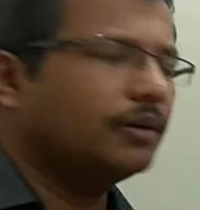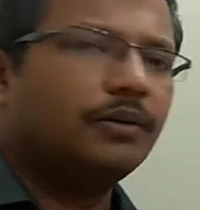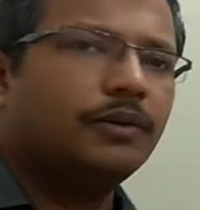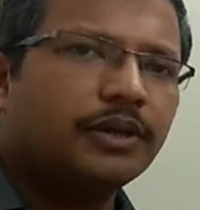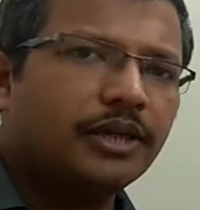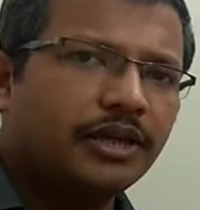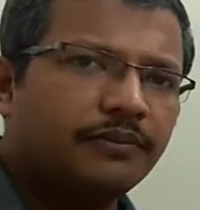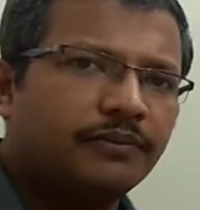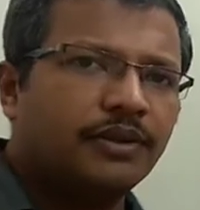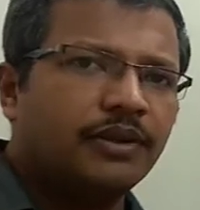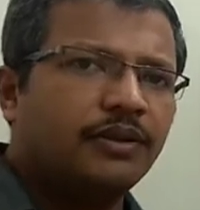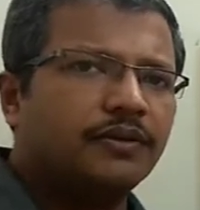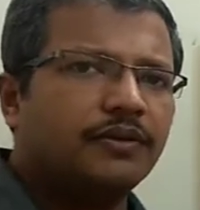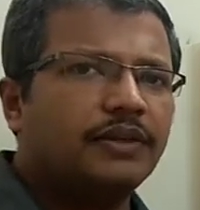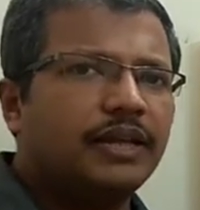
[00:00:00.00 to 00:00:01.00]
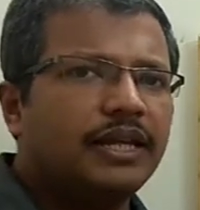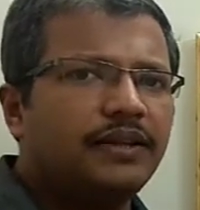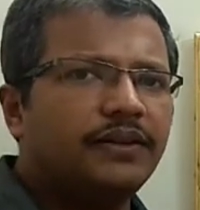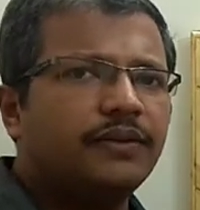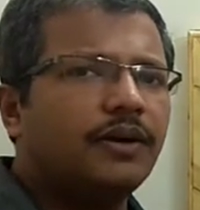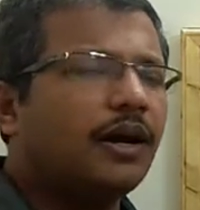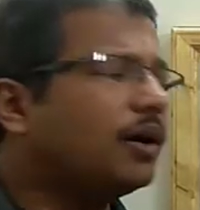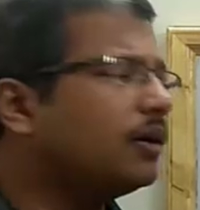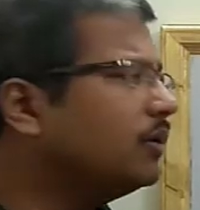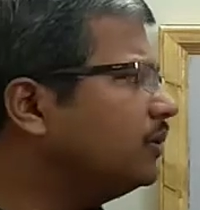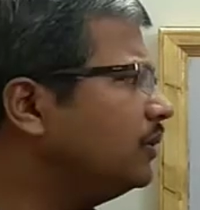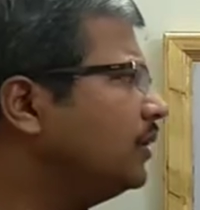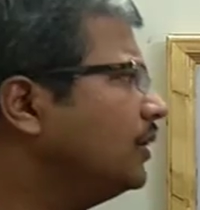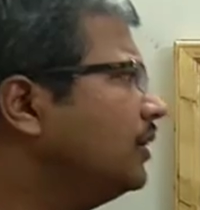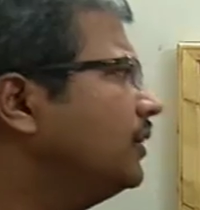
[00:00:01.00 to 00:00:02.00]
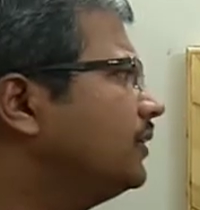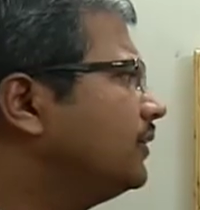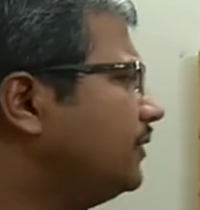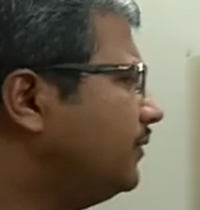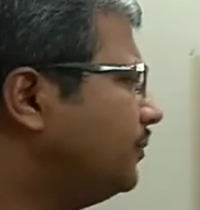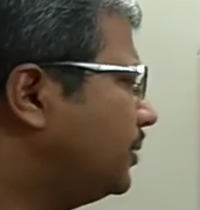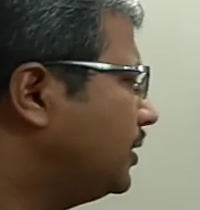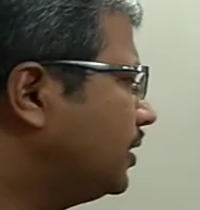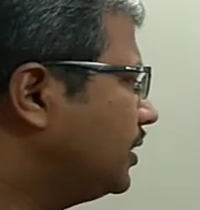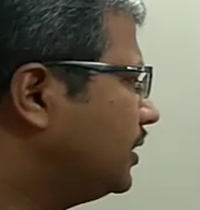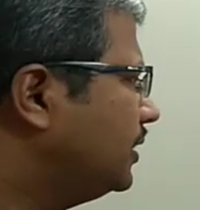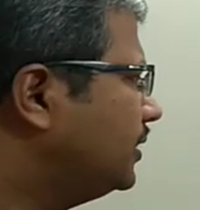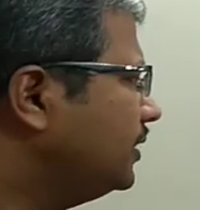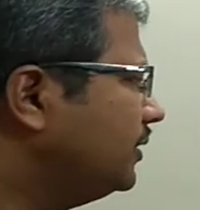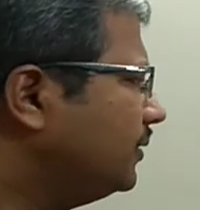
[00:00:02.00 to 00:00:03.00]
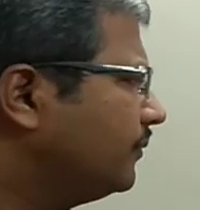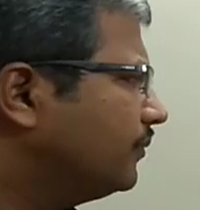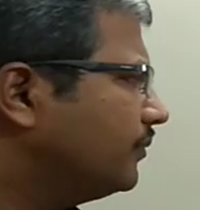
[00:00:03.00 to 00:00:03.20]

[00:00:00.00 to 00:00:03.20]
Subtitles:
Okay, so that is how this particular